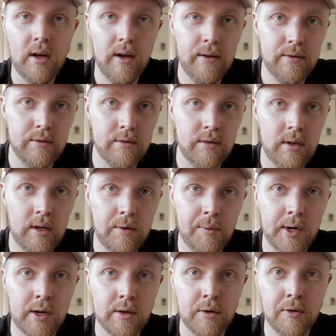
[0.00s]
And today
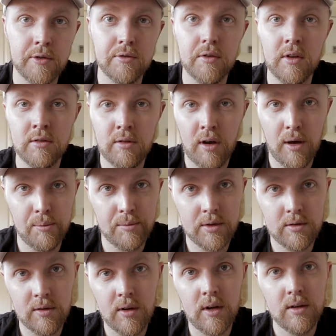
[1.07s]
we are going to
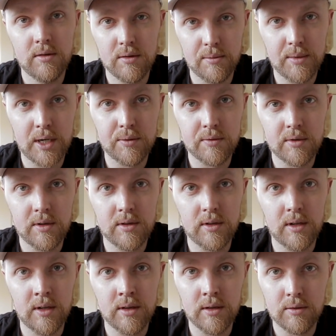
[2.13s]
attempt to mount it
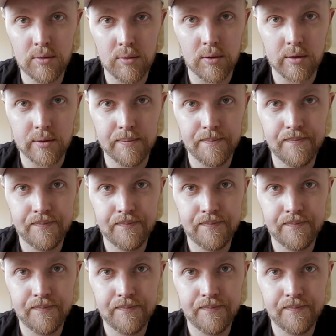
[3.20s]
in the door.